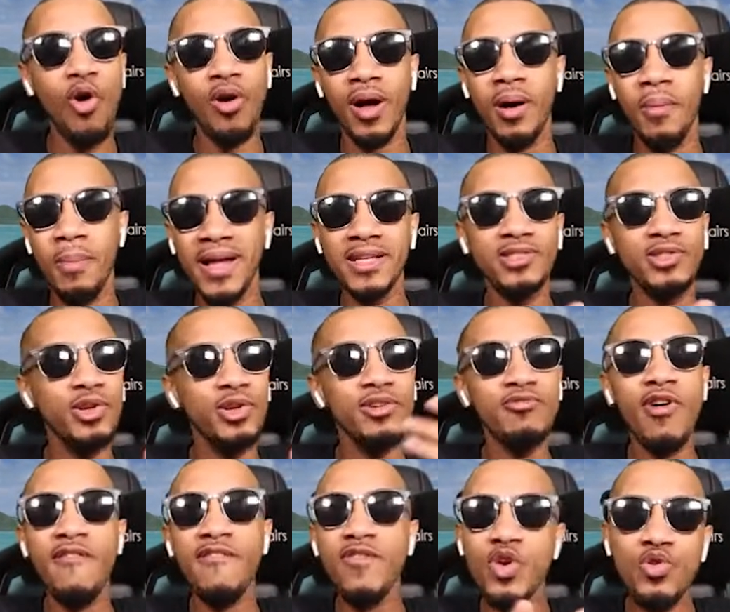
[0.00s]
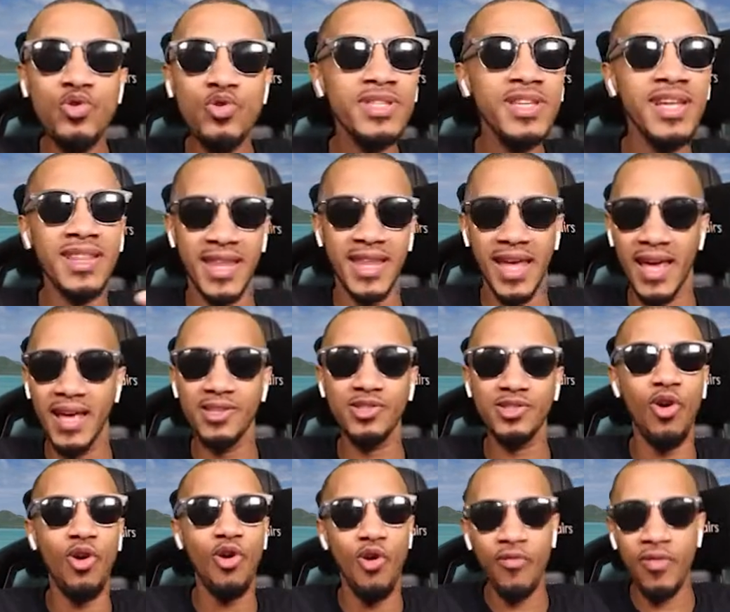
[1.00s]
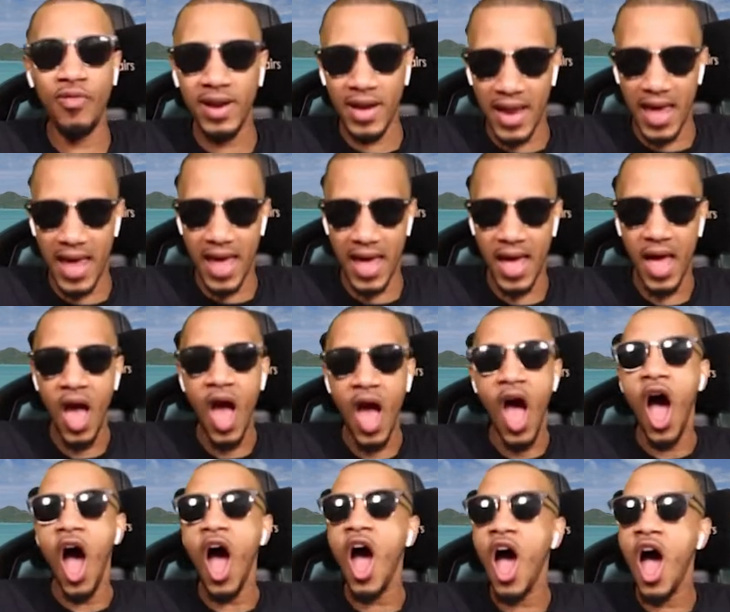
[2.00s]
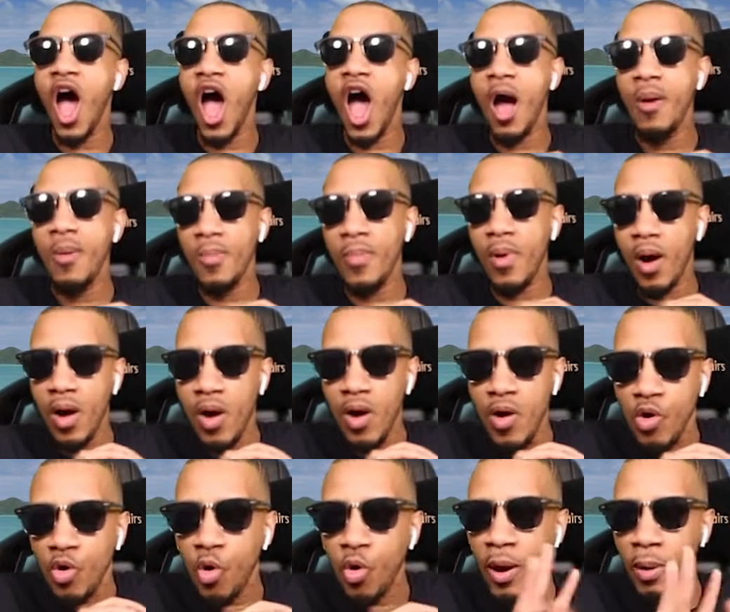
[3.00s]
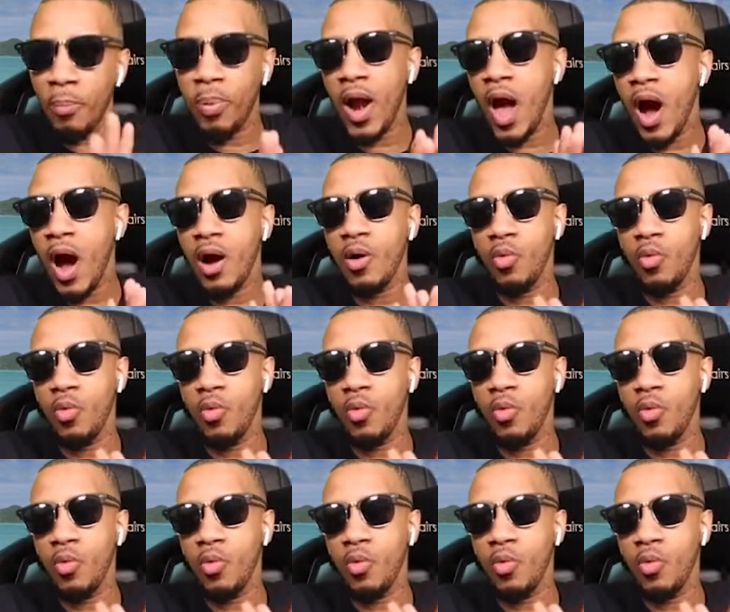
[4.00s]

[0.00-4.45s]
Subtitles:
Command's doing the reviews and things over there. Quick plug.